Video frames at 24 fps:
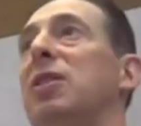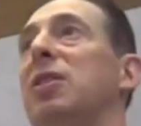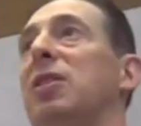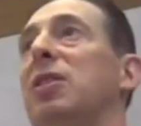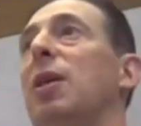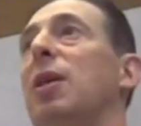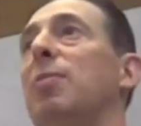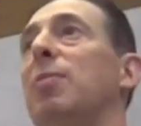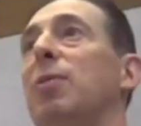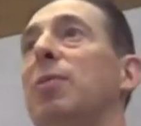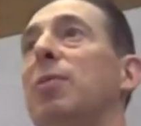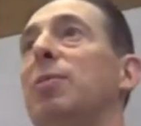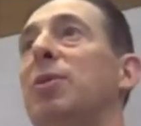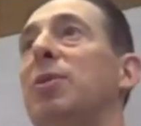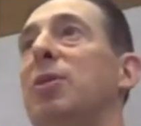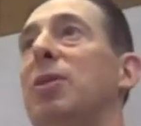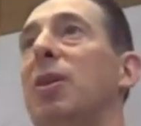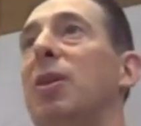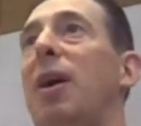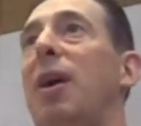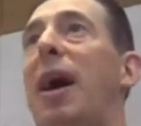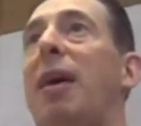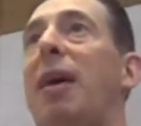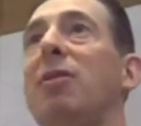
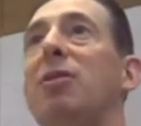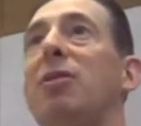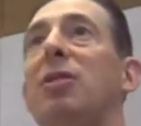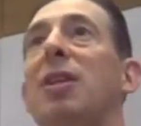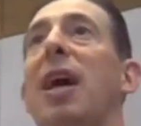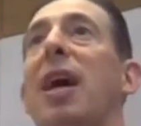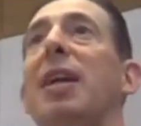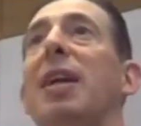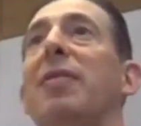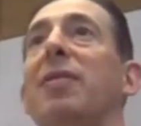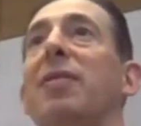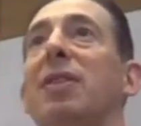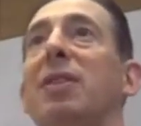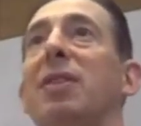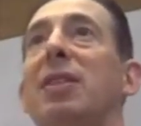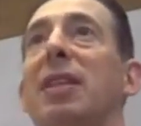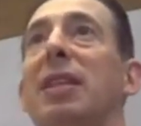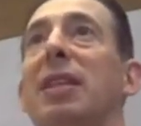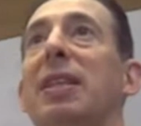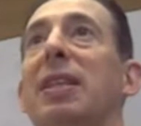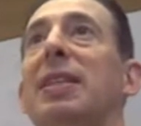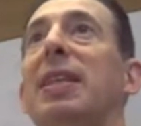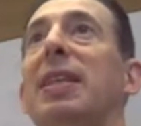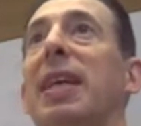suburbs outside of the
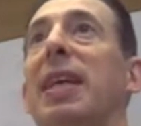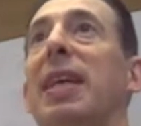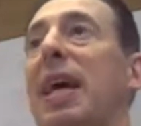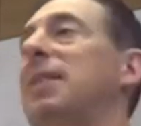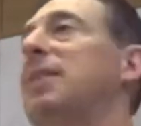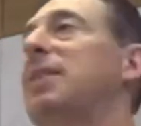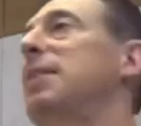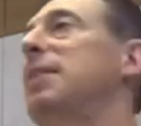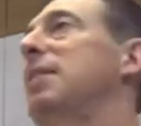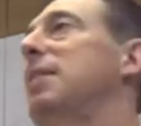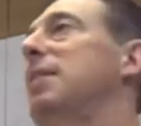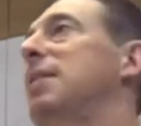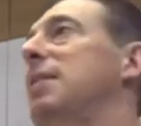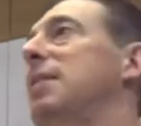city to get.